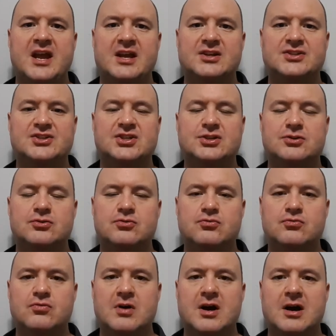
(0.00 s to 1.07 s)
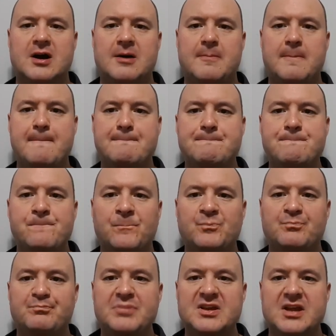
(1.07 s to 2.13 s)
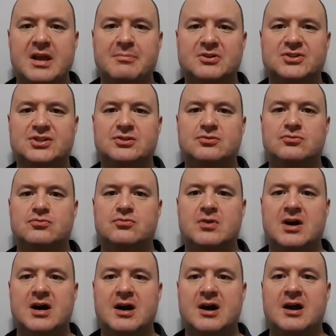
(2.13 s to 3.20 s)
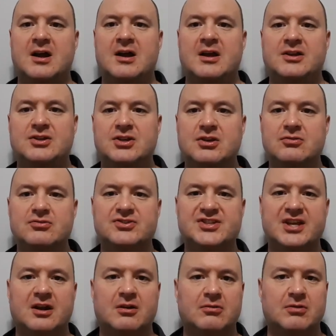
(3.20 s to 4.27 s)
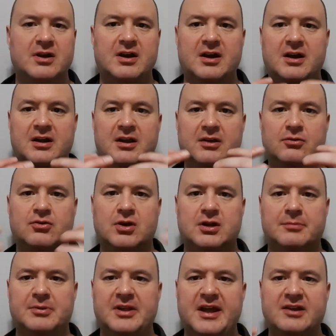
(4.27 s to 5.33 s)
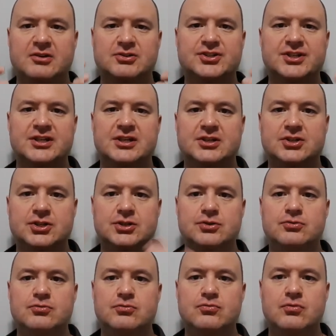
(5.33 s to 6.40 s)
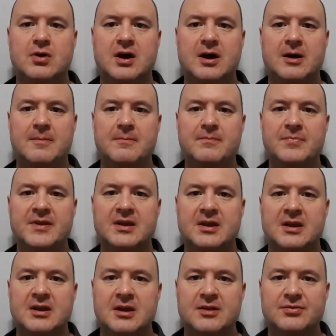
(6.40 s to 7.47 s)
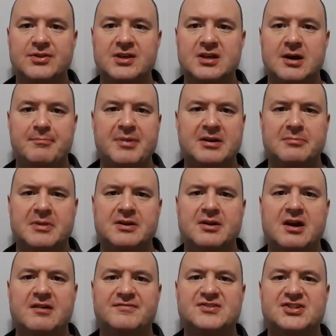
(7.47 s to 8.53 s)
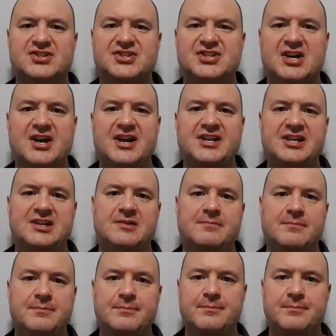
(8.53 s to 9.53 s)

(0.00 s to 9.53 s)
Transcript: eh, to um, be able to uh, use their uh, incredible energy to um, the uh, betterment of society.